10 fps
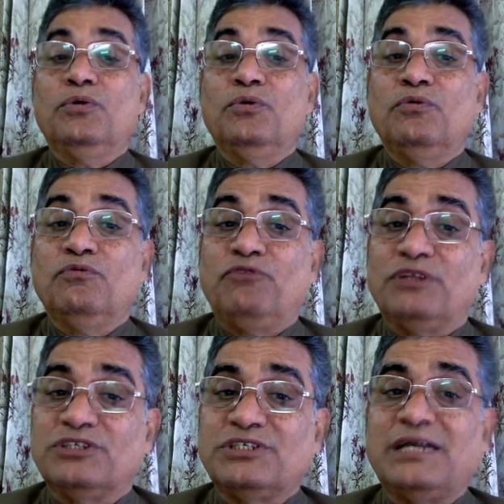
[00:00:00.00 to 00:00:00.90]
for the
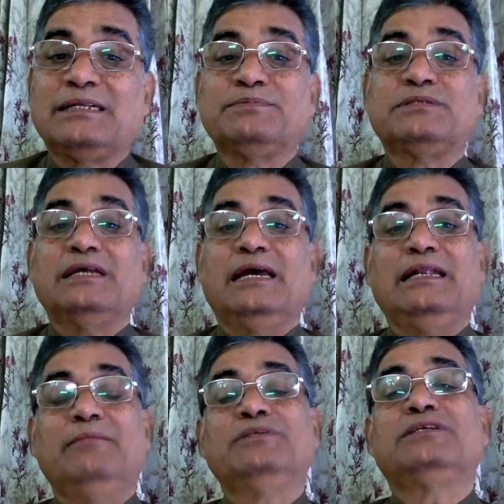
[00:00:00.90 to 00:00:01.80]
startups and
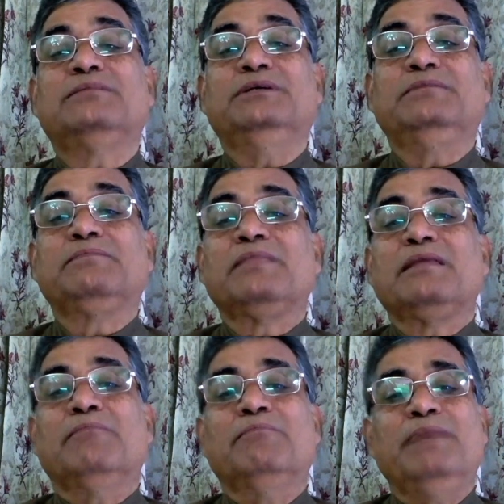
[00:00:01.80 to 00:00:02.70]
MSME,
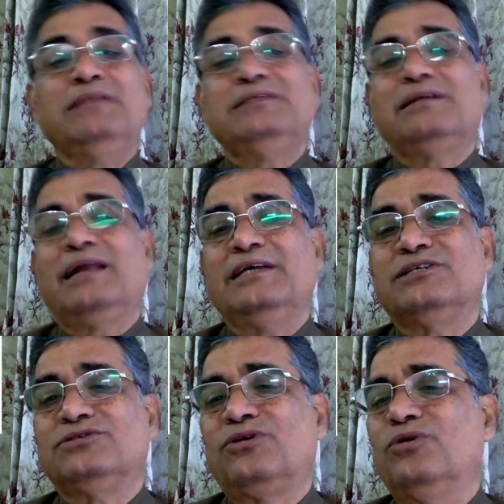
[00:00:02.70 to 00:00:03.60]
major reliance
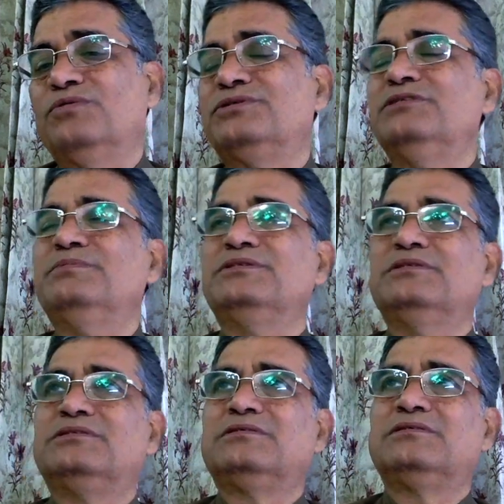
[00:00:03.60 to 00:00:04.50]
is on overseas
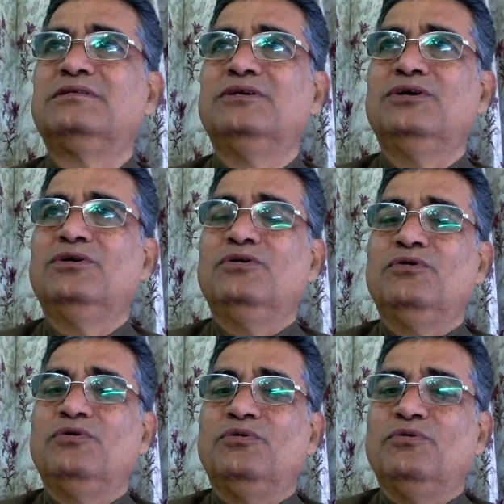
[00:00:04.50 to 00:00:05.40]
business
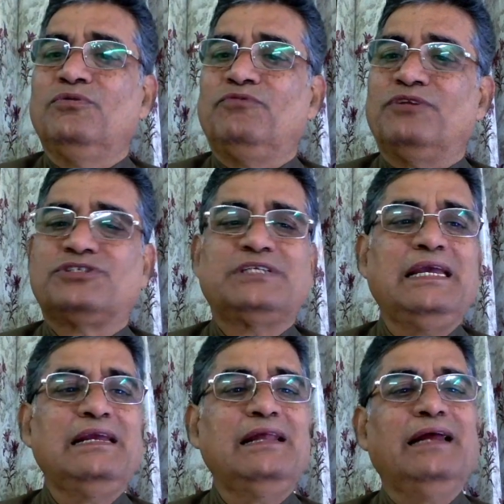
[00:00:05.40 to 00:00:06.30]
for
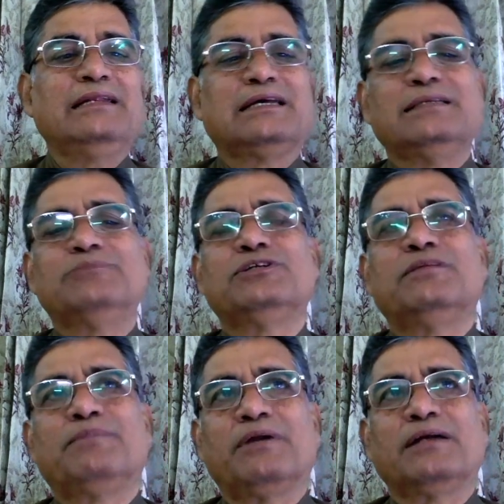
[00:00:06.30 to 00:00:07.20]
sale and consumption of
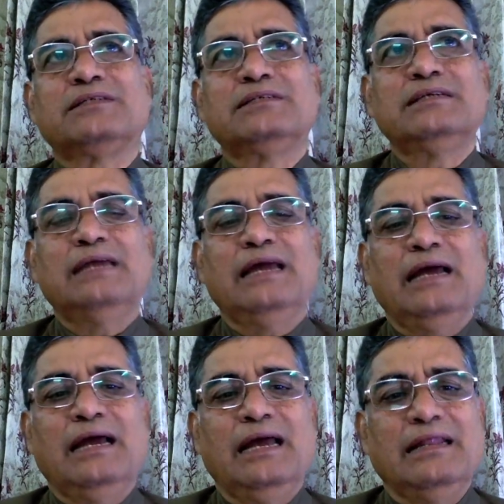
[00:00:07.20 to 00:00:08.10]
products
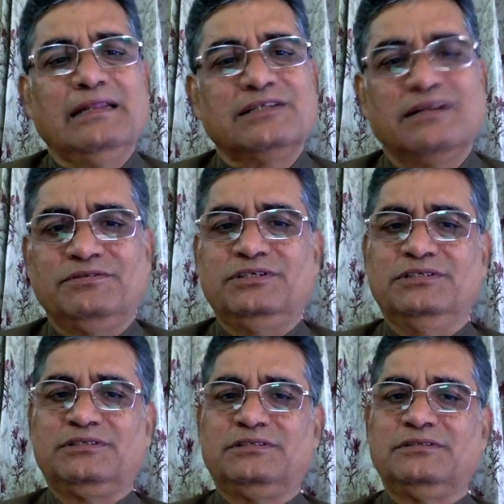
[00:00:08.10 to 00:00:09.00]
and their
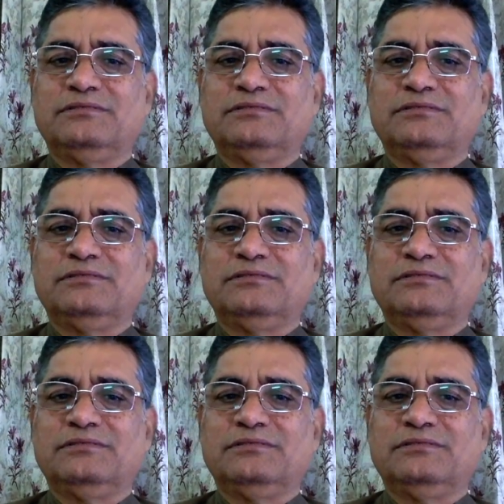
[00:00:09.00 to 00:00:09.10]
services.